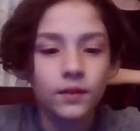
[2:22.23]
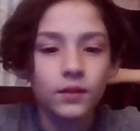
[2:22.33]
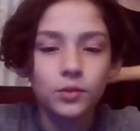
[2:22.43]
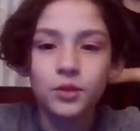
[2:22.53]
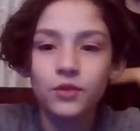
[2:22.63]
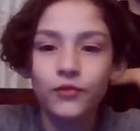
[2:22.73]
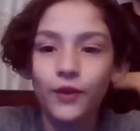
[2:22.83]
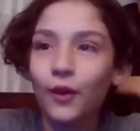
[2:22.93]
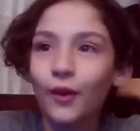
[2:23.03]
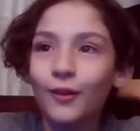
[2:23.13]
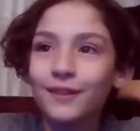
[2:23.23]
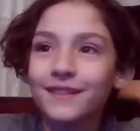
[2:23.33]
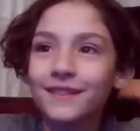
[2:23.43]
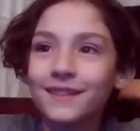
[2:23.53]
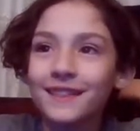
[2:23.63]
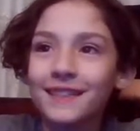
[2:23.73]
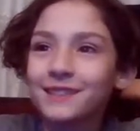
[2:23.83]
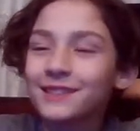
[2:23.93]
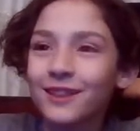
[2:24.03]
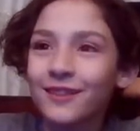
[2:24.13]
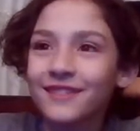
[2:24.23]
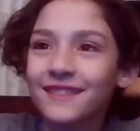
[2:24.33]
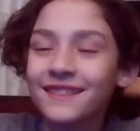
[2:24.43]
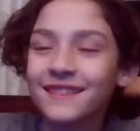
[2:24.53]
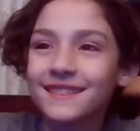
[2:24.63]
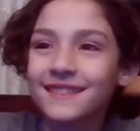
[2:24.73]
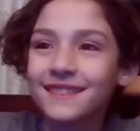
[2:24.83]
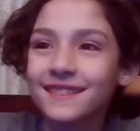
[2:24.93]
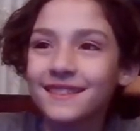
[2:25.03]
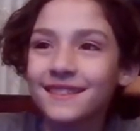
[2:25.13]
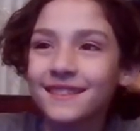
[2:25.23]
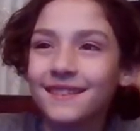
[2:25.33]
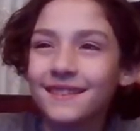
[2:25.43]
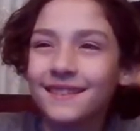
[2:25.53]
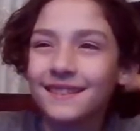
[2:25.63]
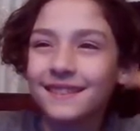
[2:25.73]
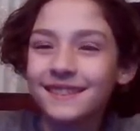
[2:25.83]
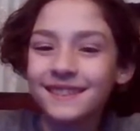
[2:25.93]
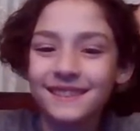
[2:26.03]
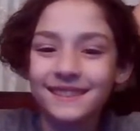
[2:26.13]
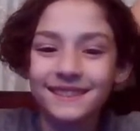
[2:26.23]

Should we just view all? Should we go for it? No, just go slow.